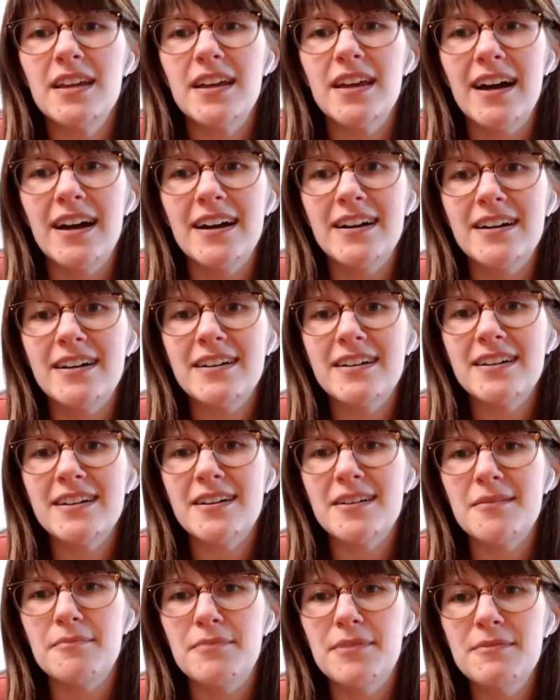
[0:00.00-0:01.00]

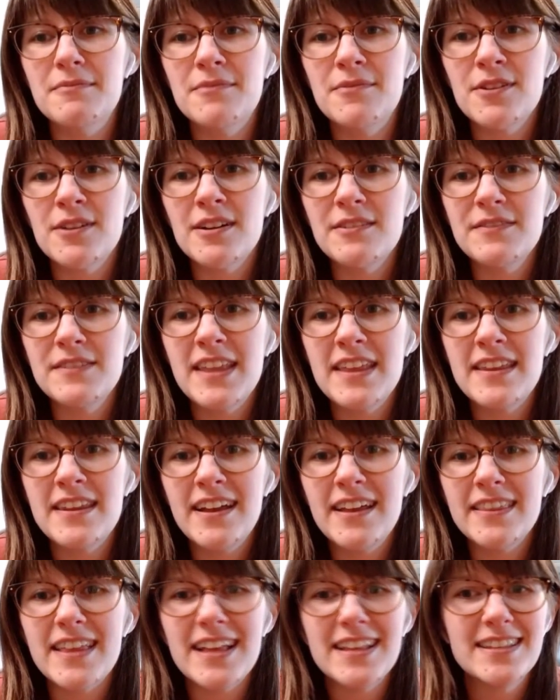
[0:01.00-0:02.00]
But more often than
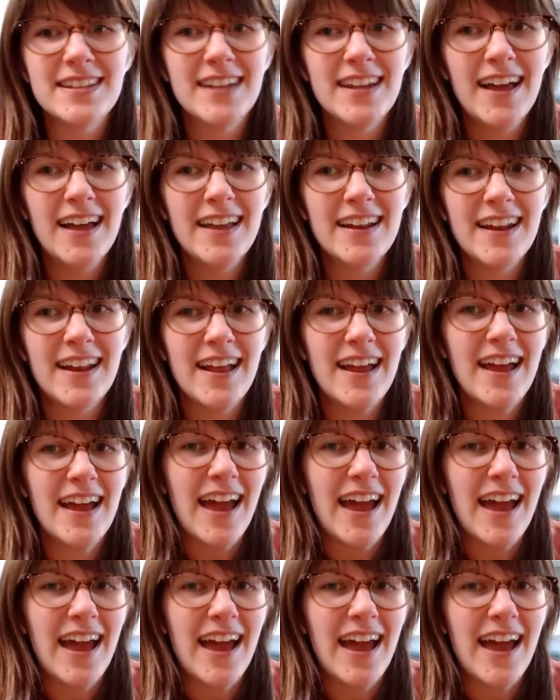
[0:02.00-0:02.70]
not, that's not